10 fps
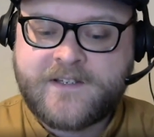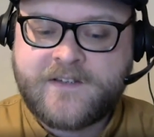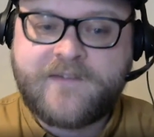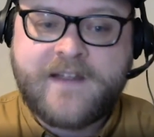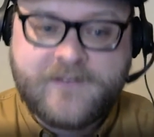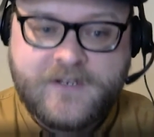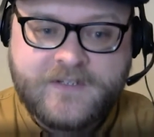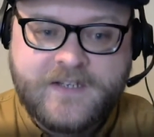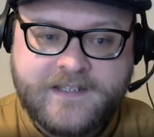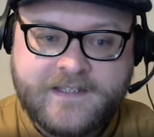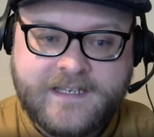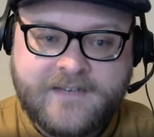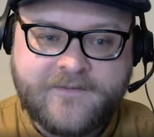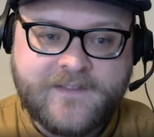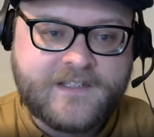to revenue certainty
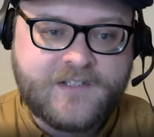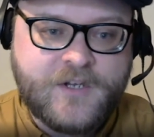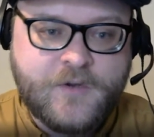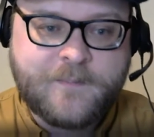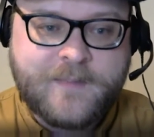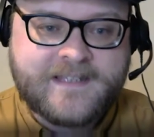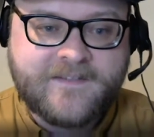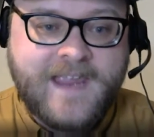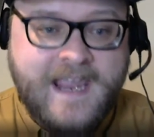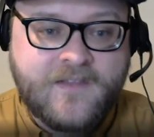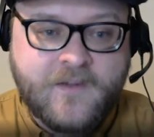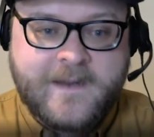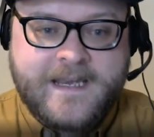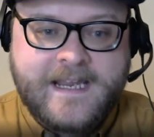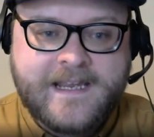for these new bits of kit that
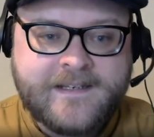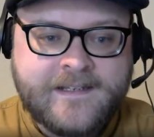we need,